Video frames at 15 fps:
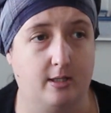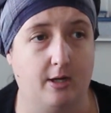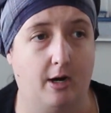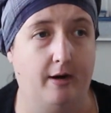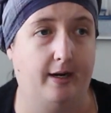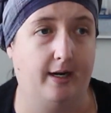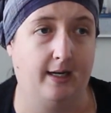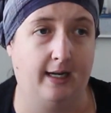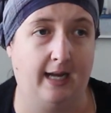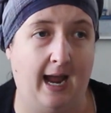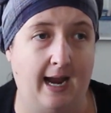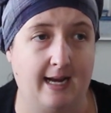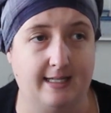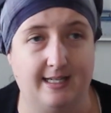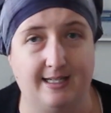So in the
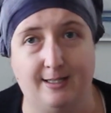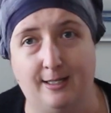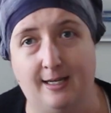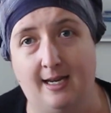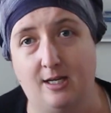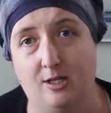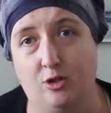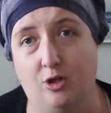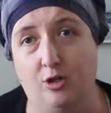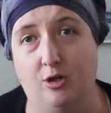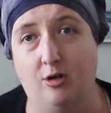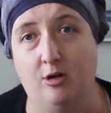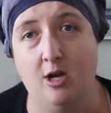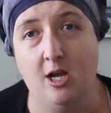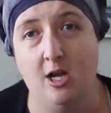case that you need
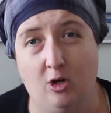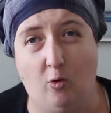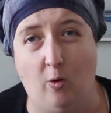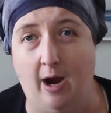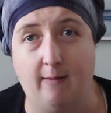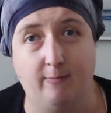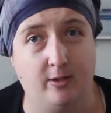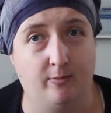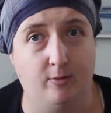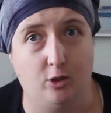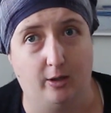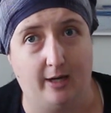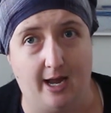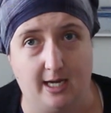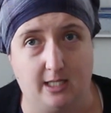to cram
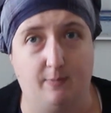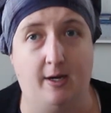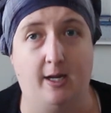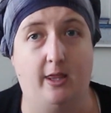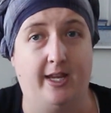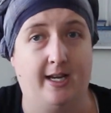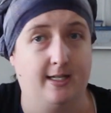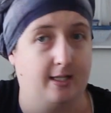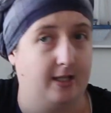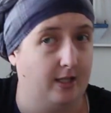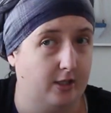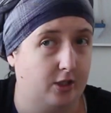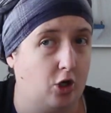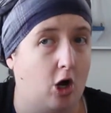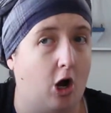your last minute things at
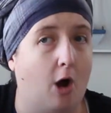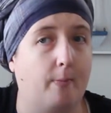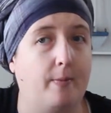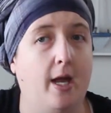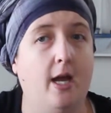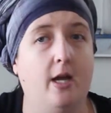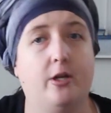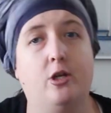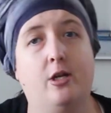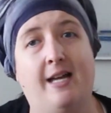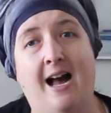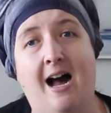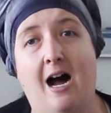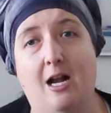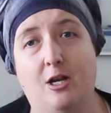the top, you
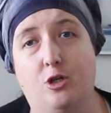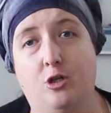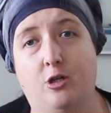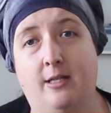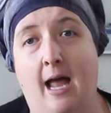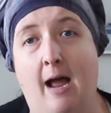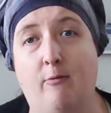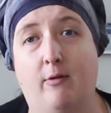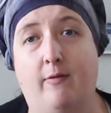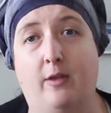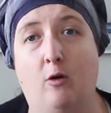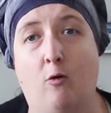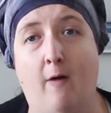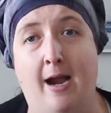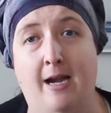can't do that with
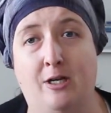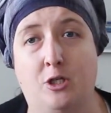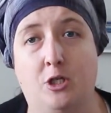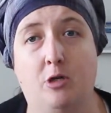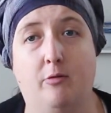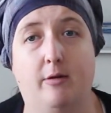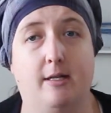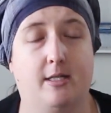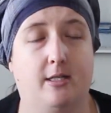the Grand Tour.